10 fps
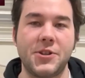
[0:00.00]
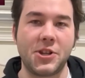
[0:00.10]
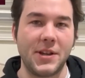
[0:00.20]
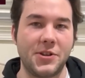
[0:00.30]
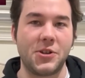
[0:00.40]

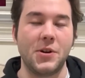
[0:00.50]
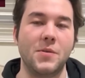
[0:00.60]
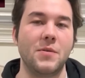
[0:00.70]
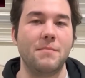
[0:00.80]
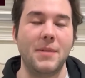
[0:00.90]

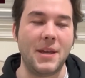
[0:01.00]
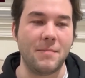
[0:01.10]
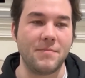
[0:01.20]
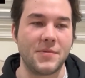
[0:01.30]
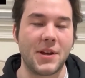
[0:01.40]
schizo
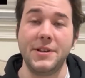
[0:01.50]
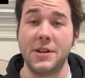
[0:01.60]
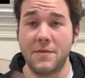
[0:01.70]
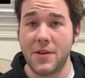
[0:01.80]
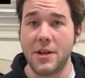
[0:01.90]
memes. I
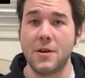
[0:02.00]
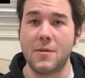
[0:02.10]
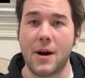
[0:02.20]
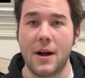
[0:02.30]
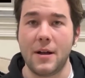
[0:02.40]
did a
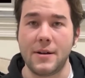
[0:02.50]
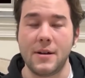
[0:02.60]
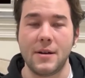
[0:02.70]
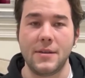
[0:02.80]
video on